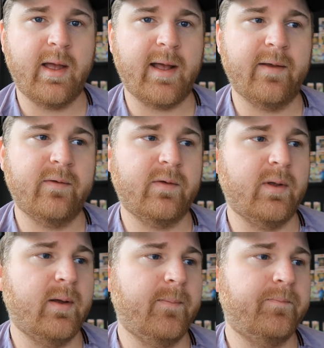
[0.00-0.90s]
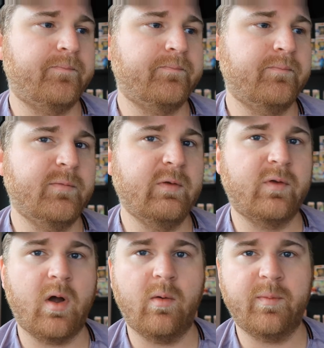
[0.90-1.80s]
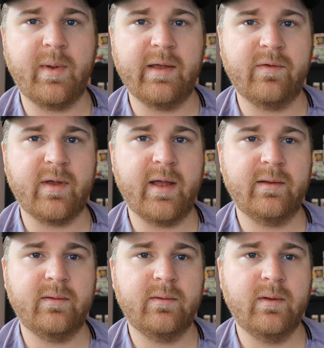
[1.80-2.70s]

As you saw with base set,